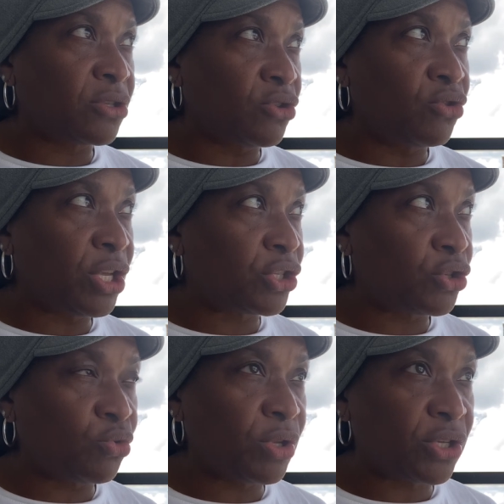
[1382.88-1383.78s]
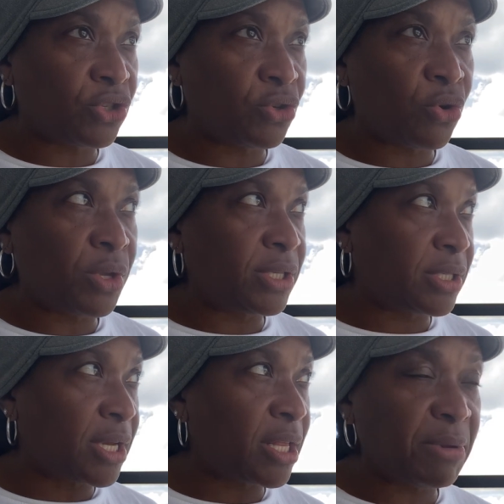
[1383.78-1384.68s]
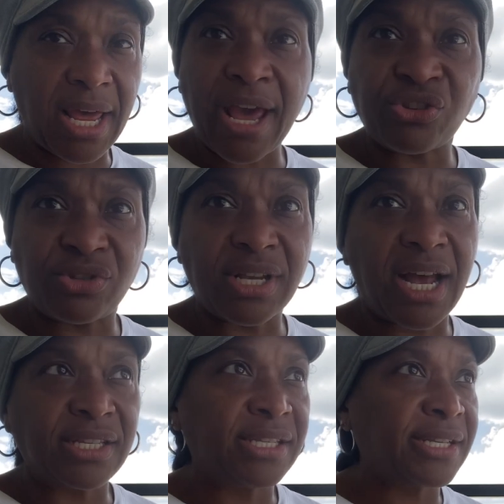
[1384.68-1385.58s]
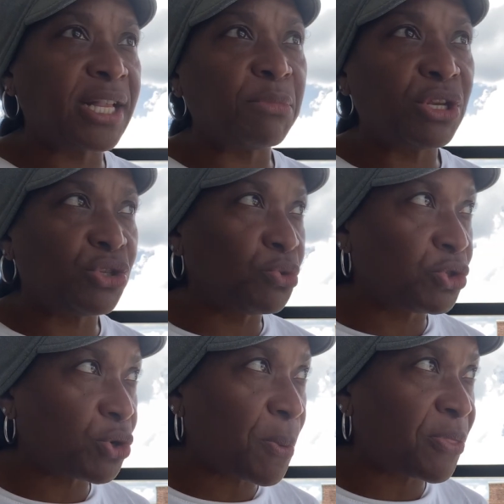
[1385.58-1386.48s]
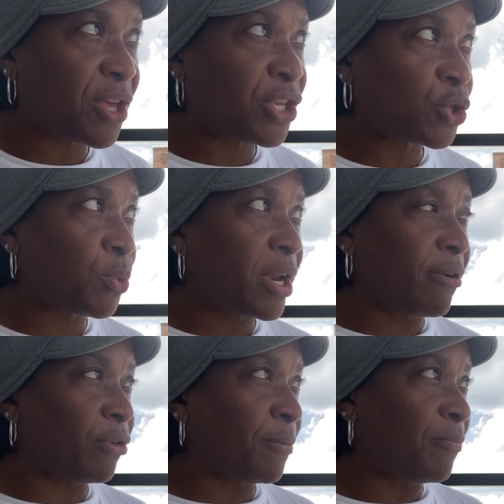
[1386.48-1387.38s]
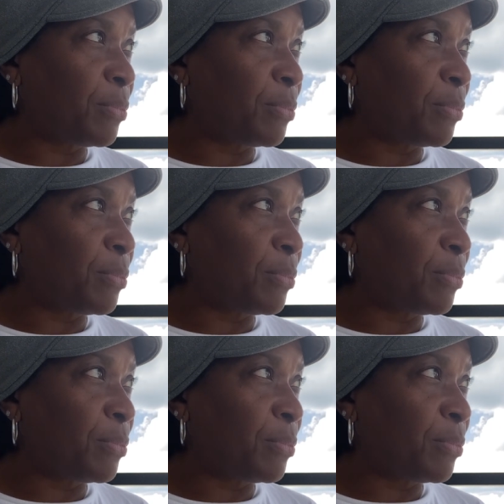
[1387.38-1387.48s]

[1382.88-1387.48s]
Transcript: You need to do this. You know, He's telling me to exercise. He's telling me to do certain things or whatever.